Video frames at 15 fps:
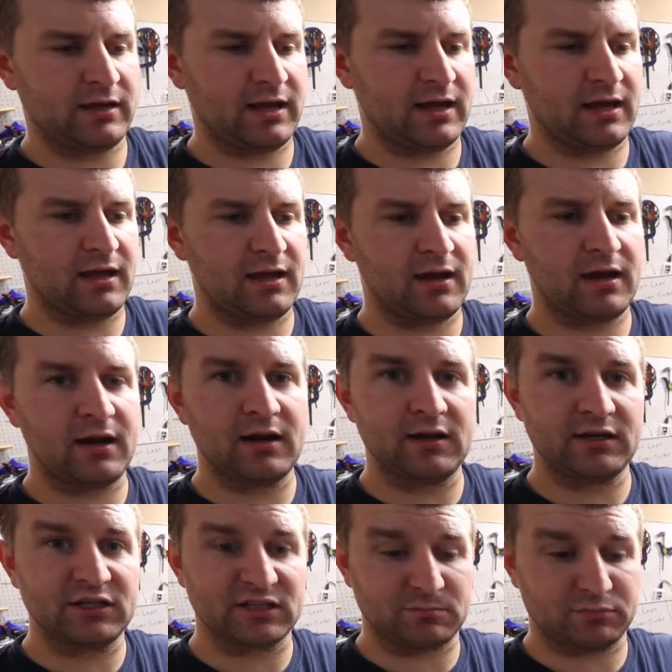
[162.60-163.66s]
and
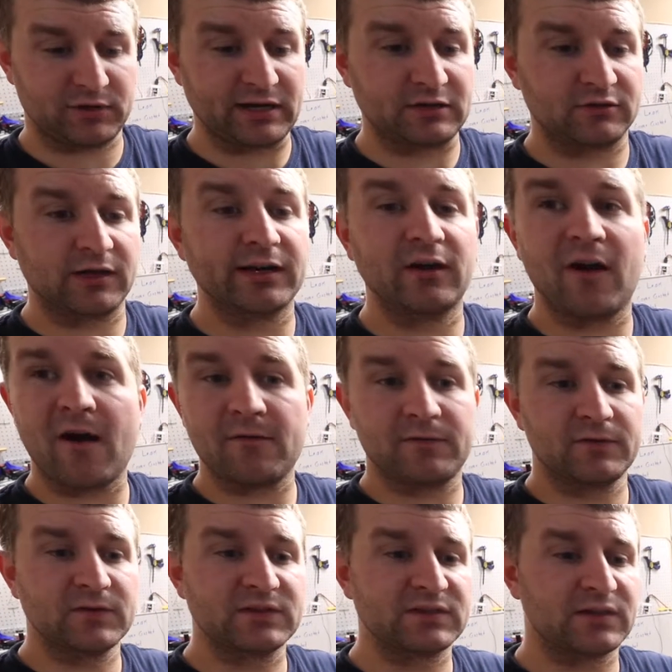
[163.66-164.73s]
it just breaks right off.
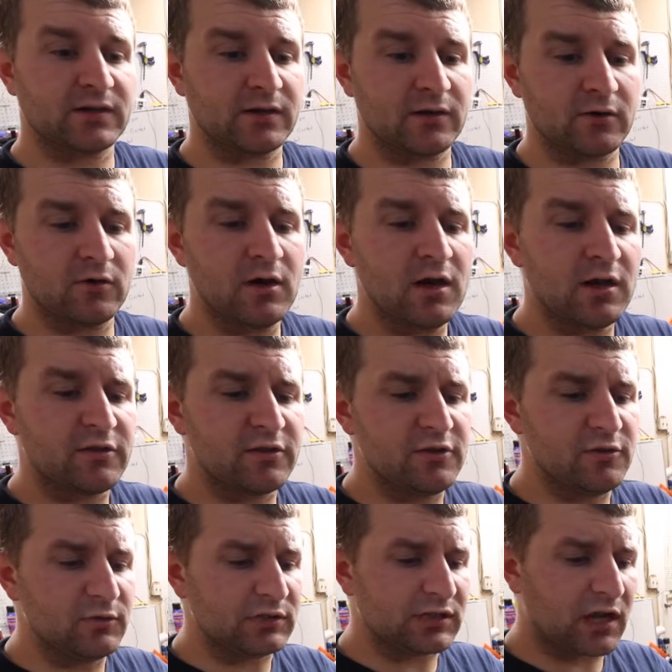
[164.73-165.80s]
So the
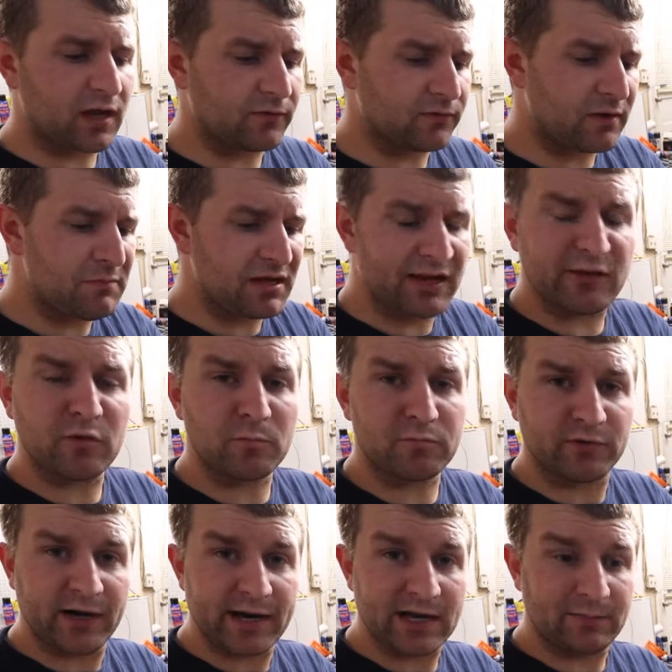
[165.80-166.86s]
new stuff, I mean, it'll
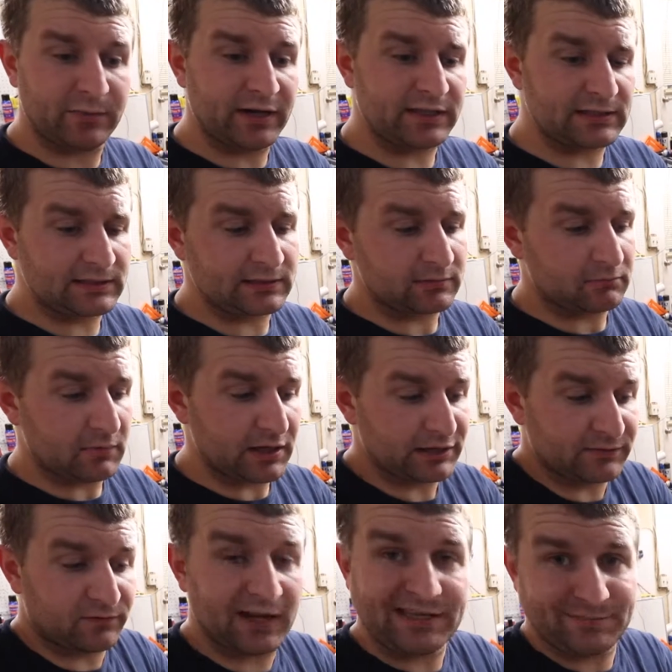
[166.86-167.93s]
break, but it's
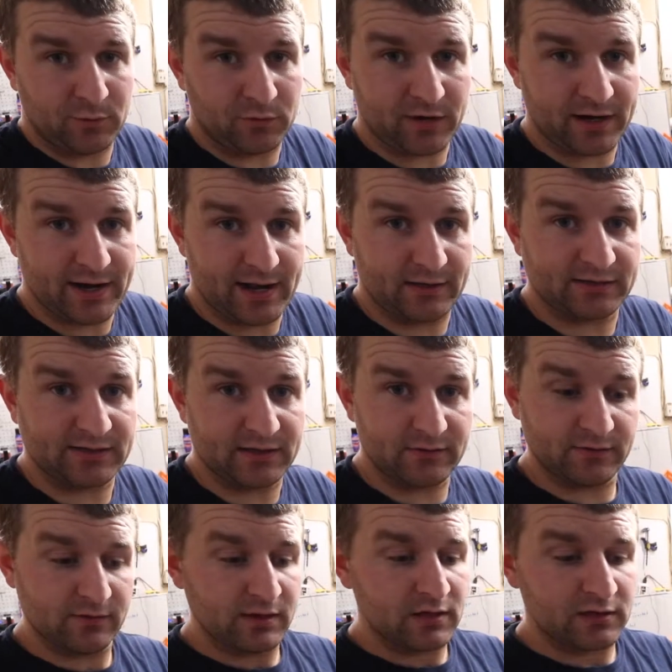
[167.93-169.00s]
flexible right now.
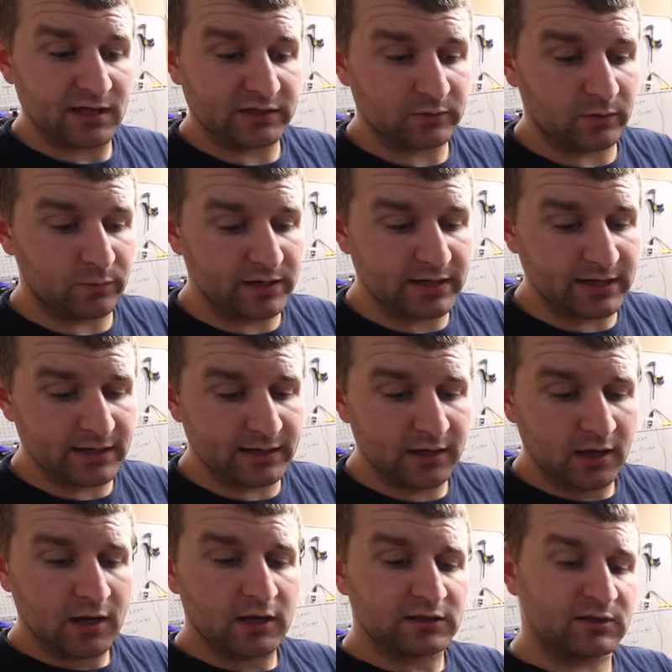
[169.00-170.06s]
So that's what we need.
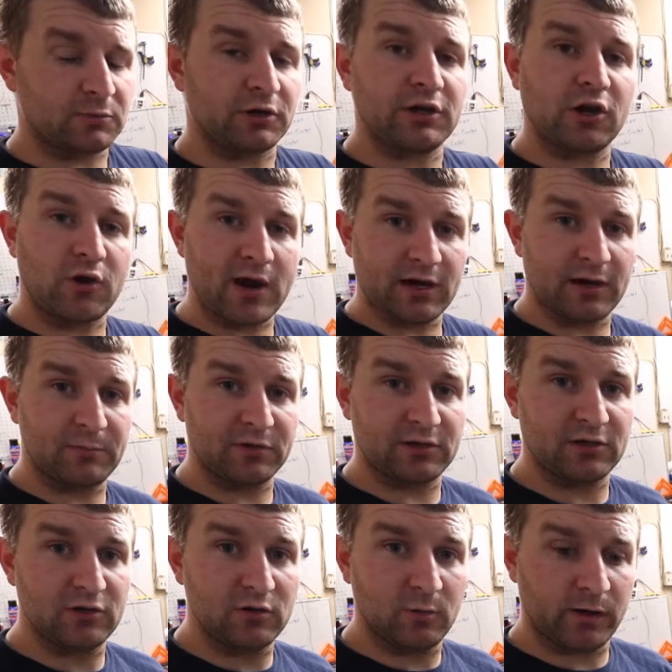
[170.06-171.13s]
So we're gonna go ahead and put
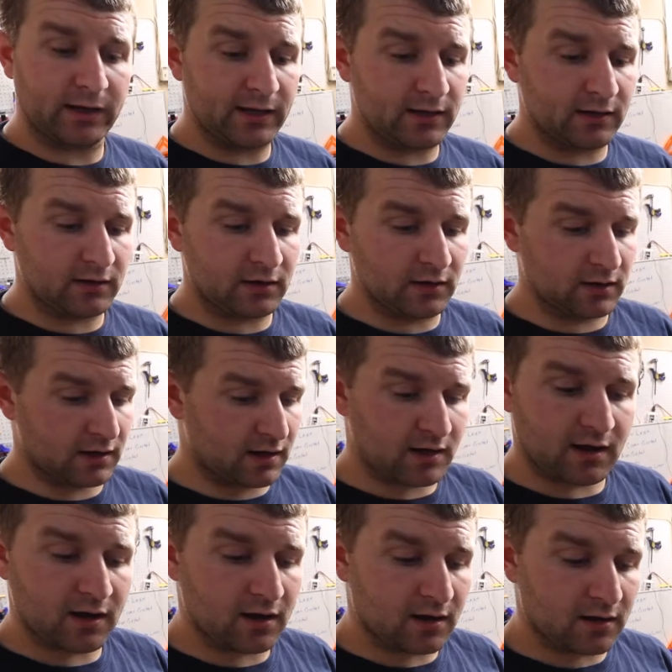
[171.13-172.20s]
the new one in.
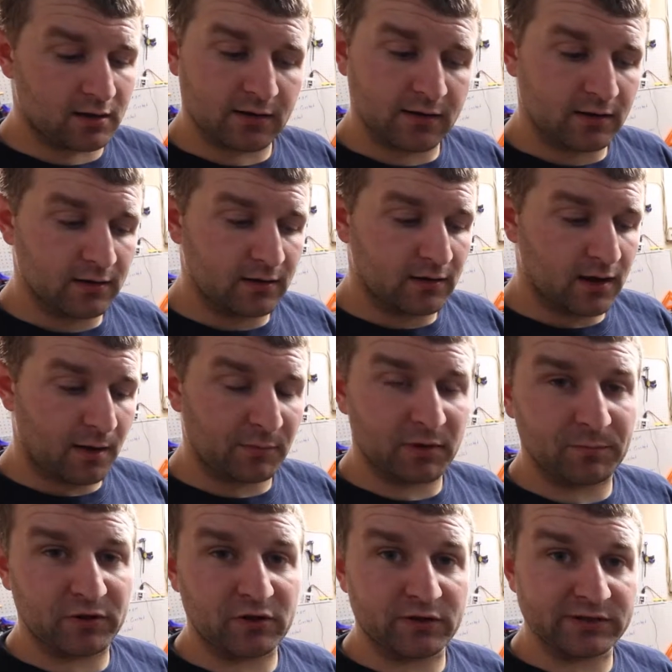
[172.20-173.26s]
I'm gonna
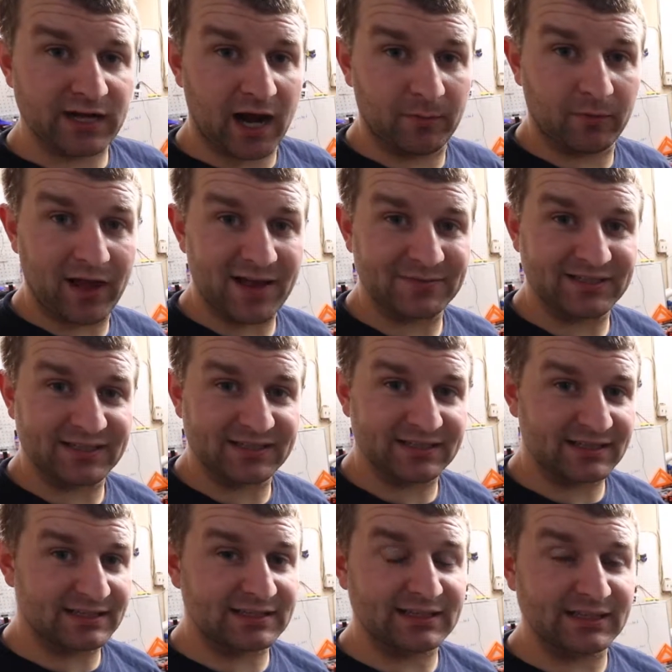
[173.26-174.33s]
put you on time lapse because
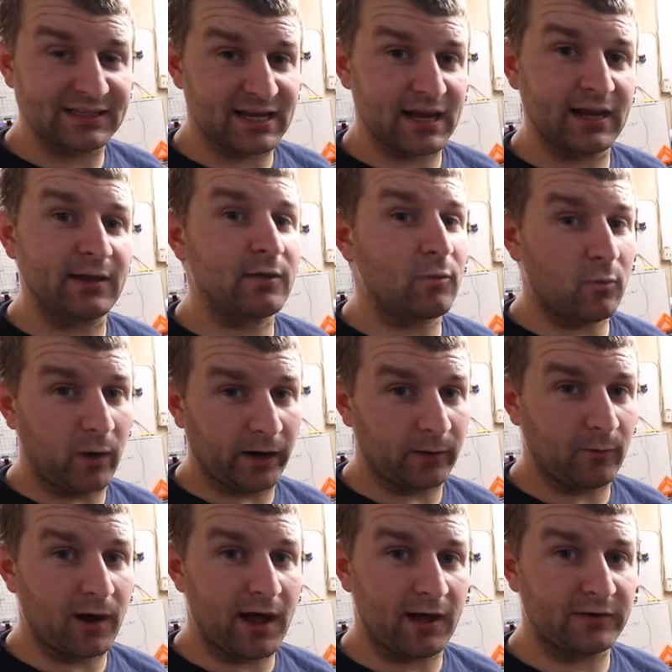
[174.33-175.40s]
this is gonna take quite a
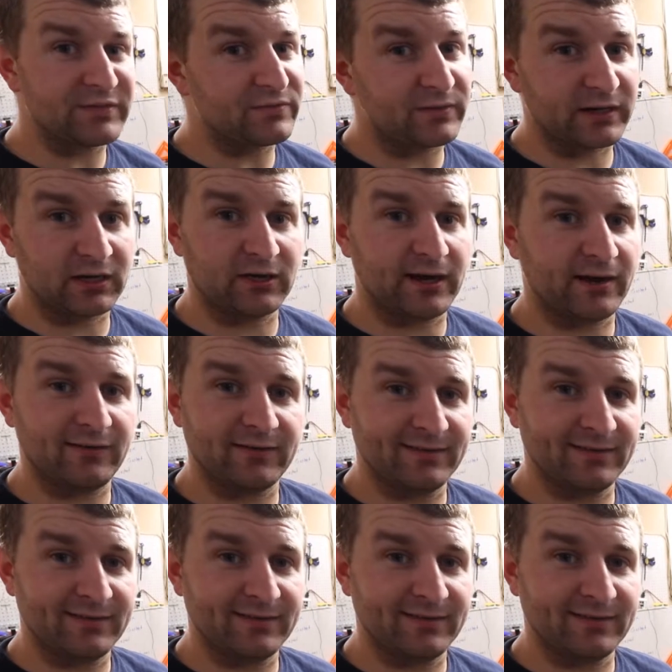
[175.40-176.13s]
while to figure out.